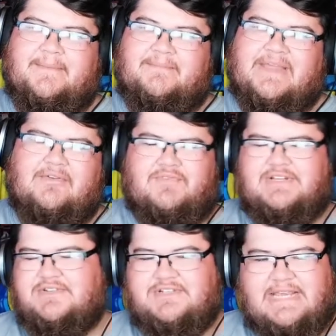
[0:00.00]
like a
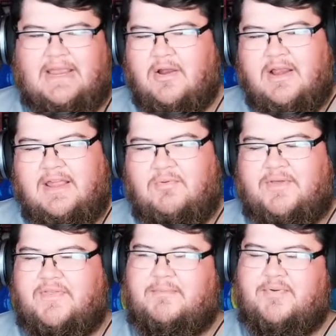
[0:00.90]
research area where
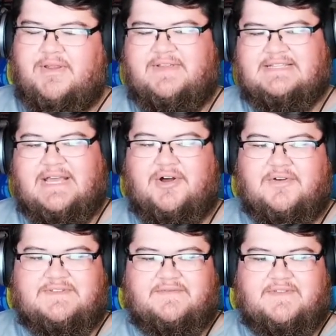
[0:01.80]
the previous
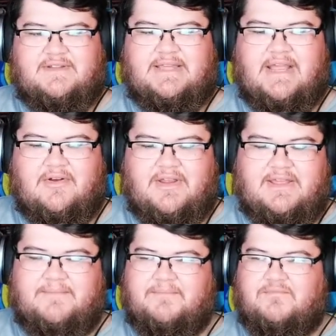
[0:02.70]
elves of the
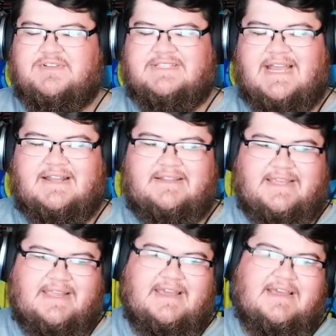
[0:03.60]
area resided.
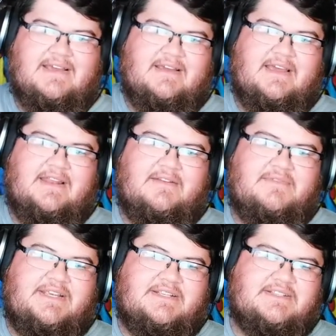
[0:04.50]
Like, and
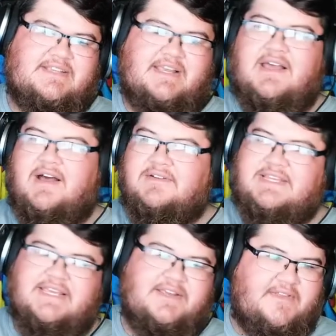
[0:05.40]
he's just like, "Oh, I'll
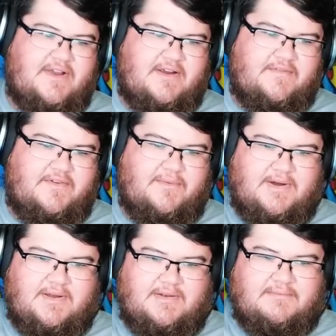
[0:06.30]
take you there if you
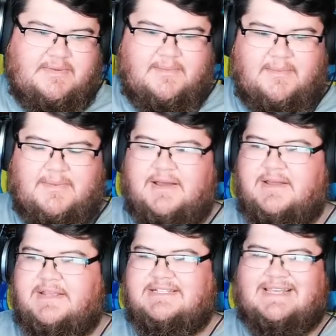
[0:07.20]
want," and blah blah blah.
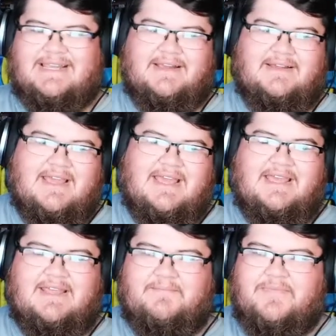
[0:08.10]
He's like a
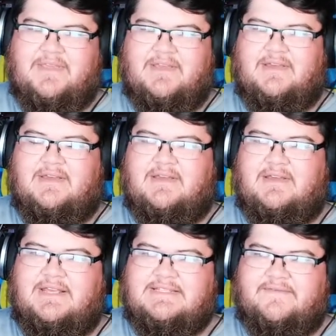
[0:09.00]
he,
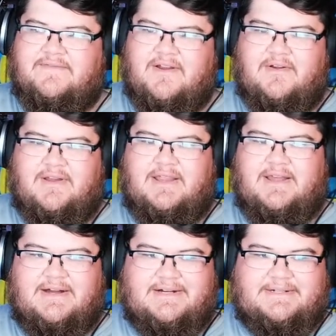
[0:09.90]
he's a very
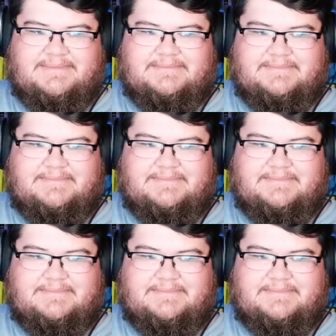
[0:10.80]
um,